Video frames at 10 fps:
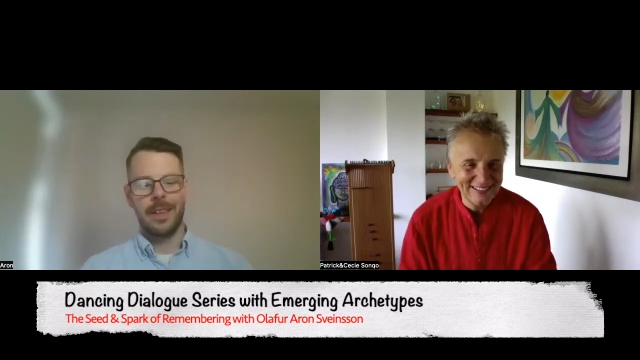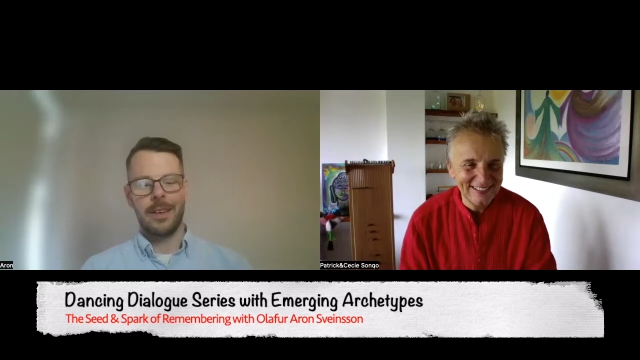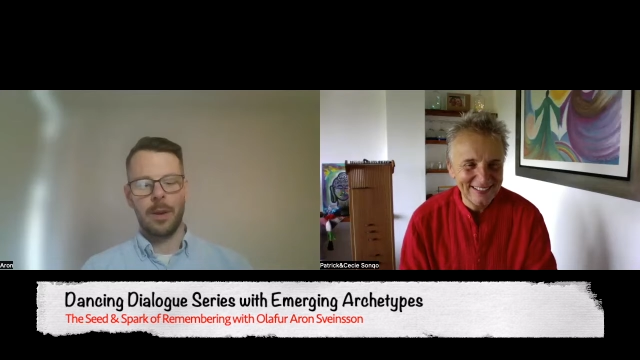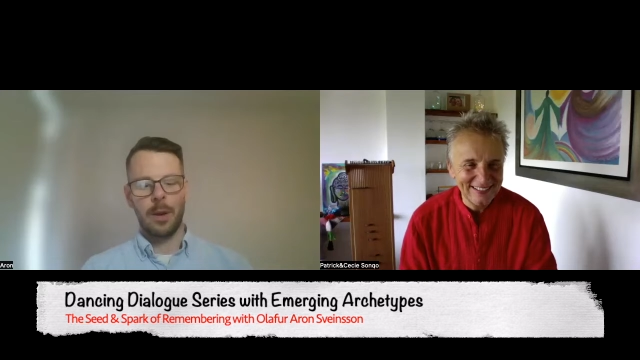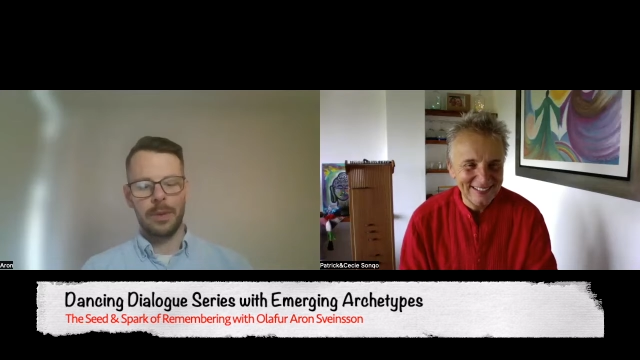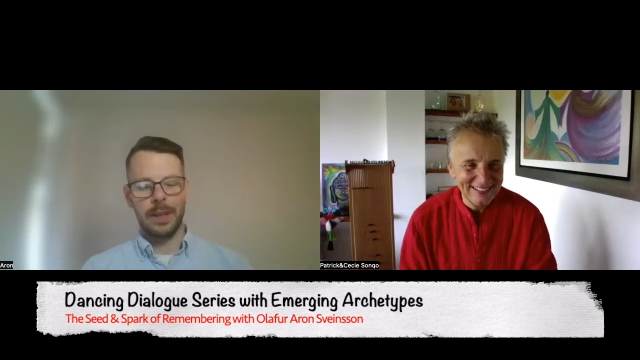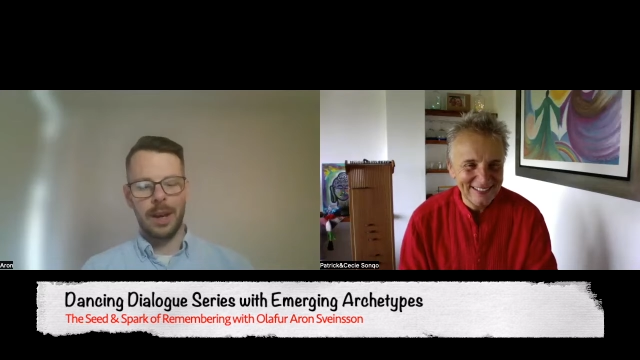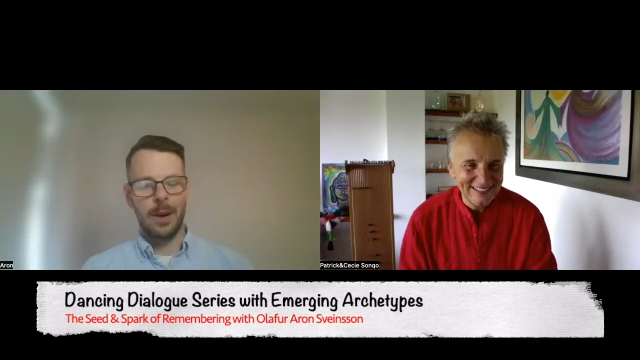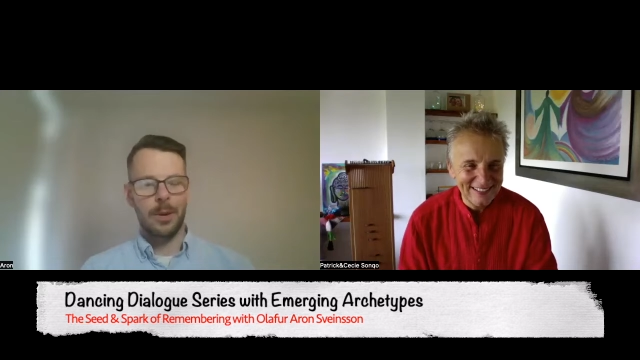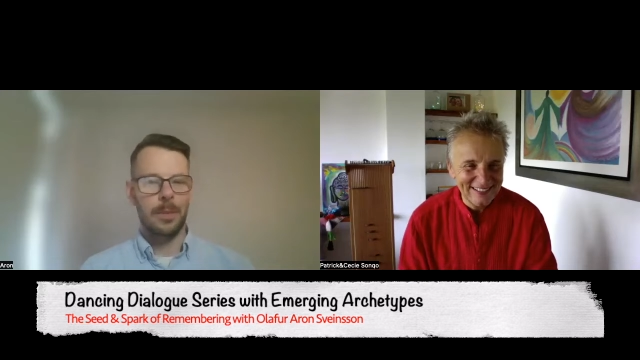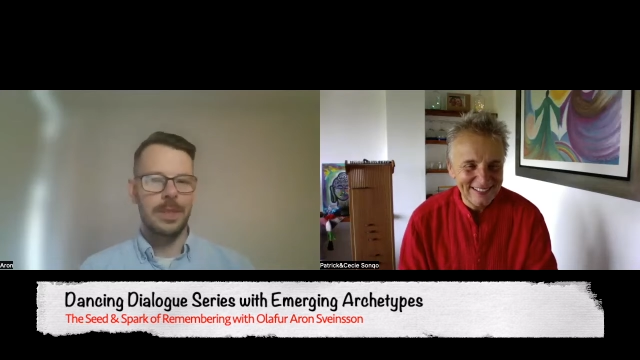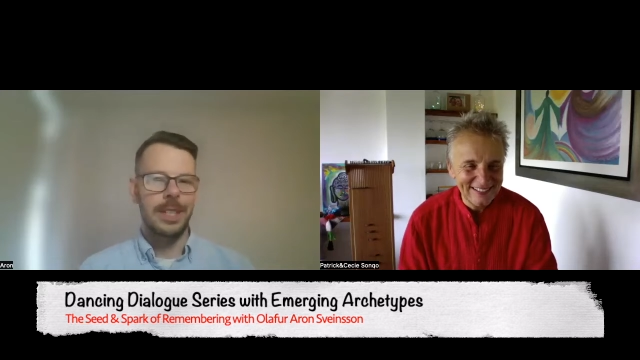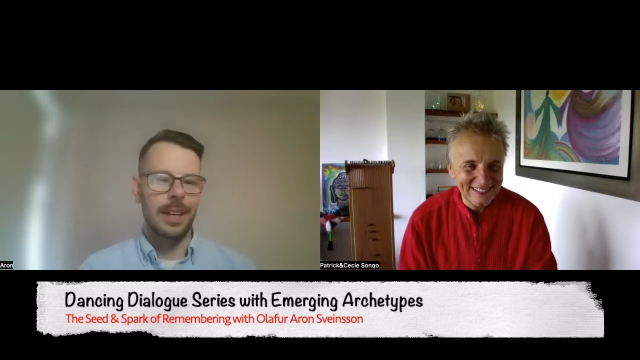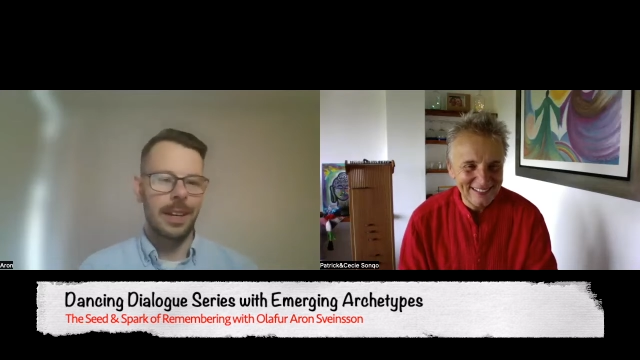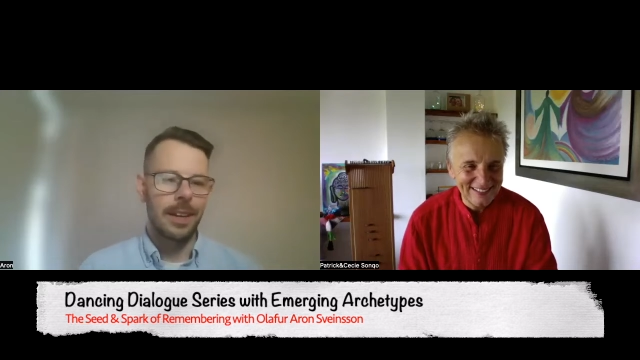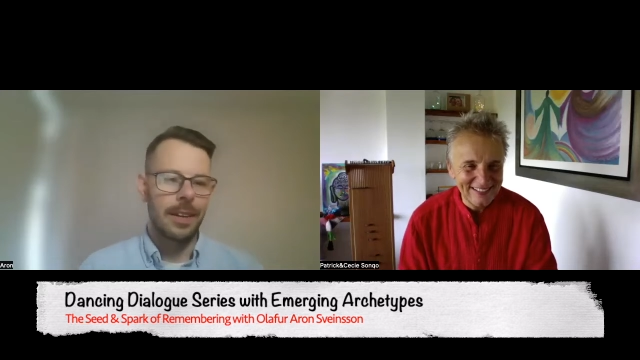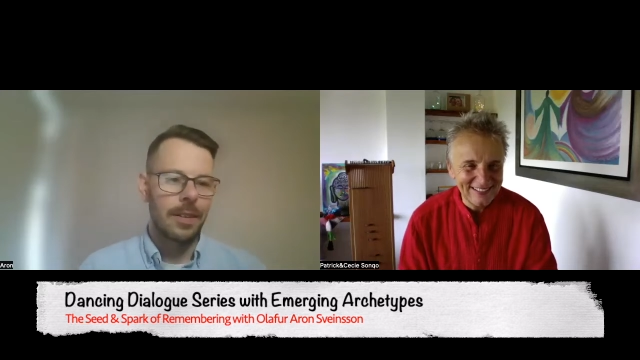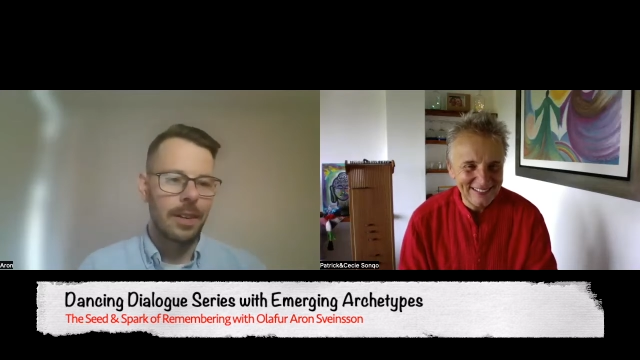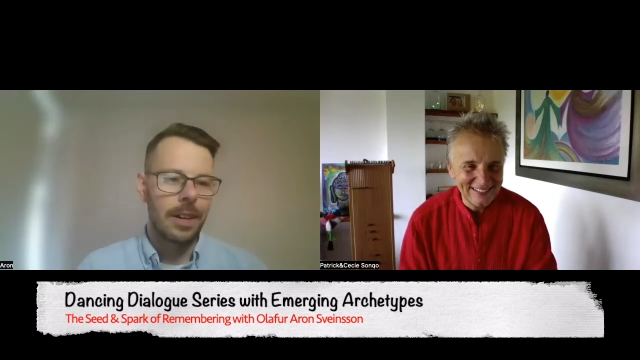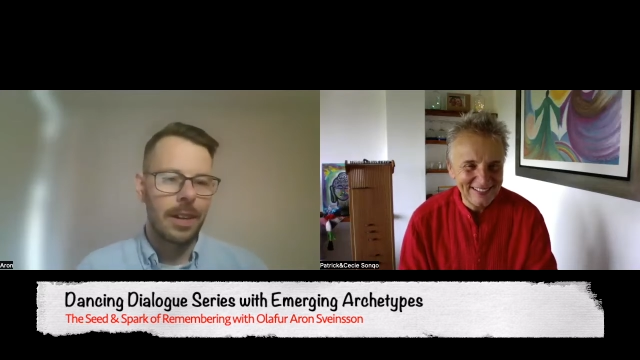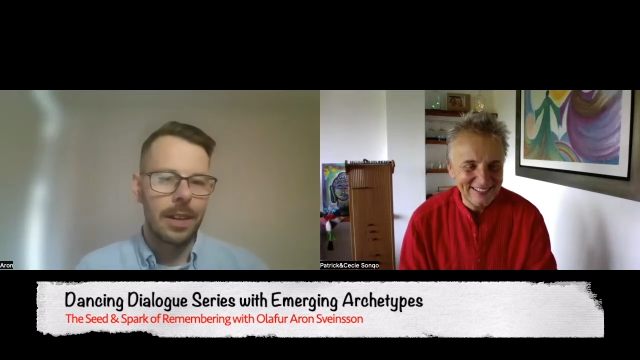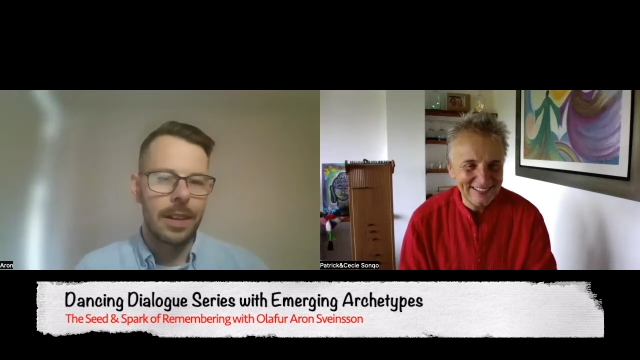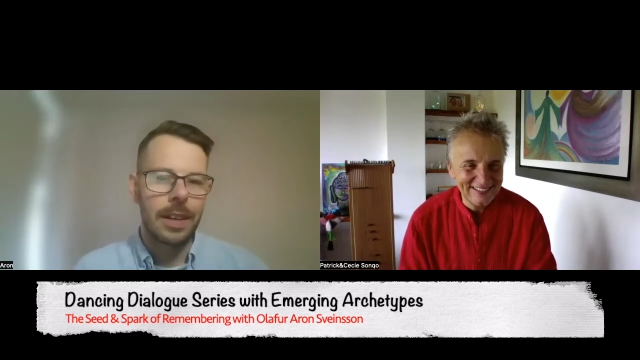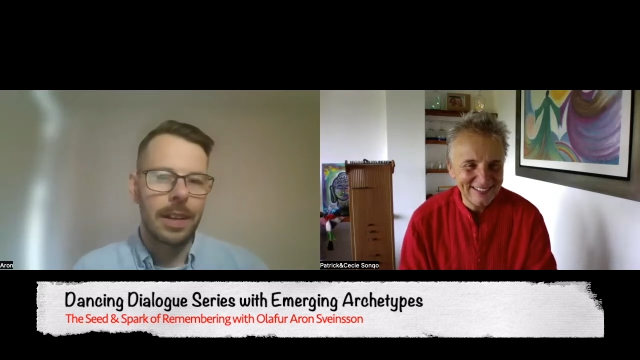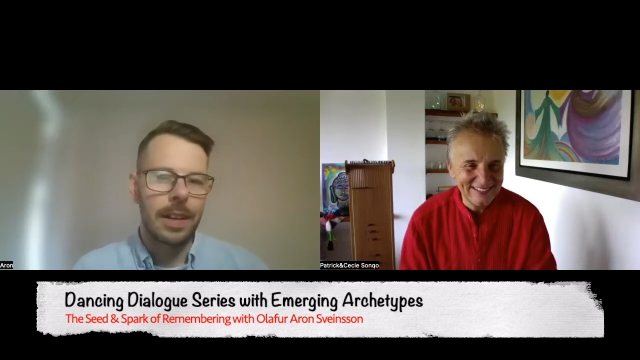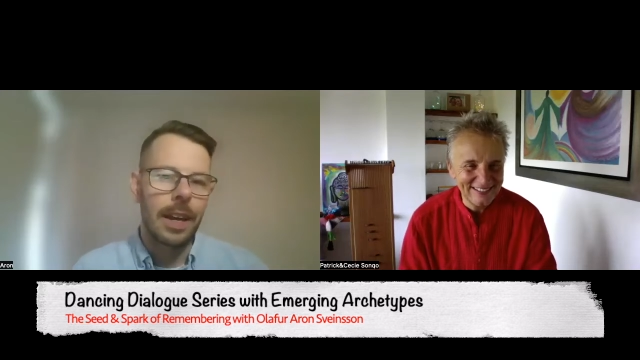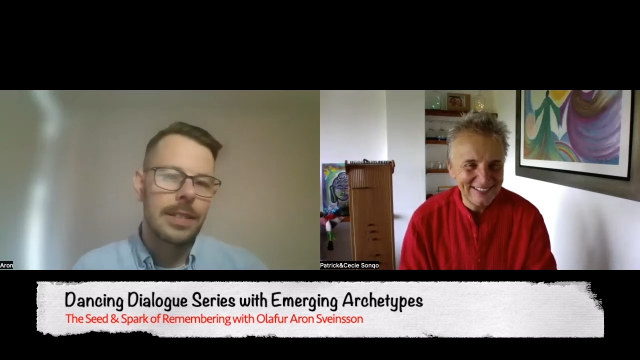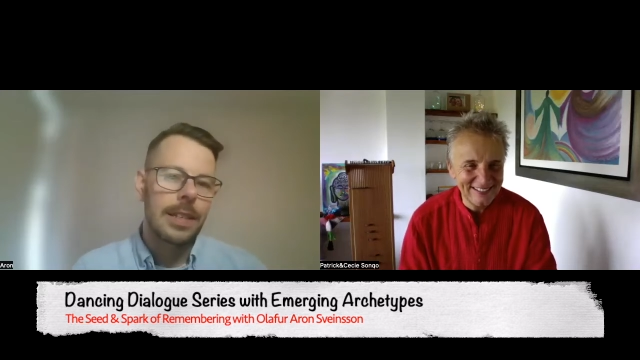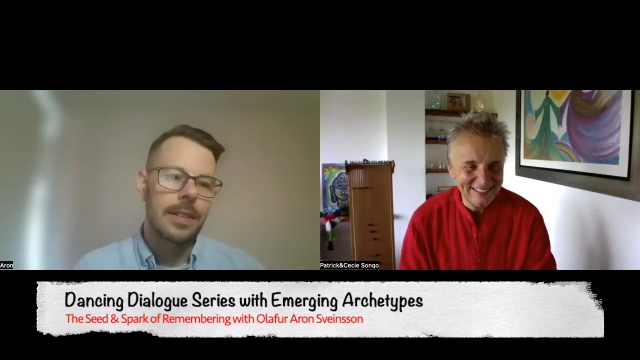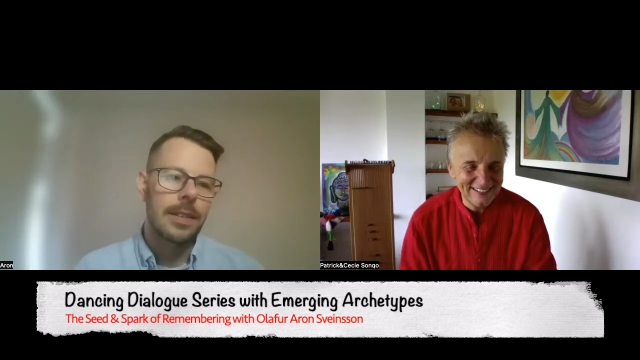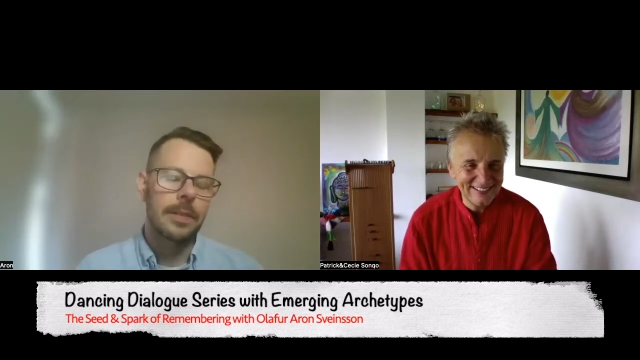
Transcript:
Speaker 1: Lovely autumn day here in, uh, in Iceland.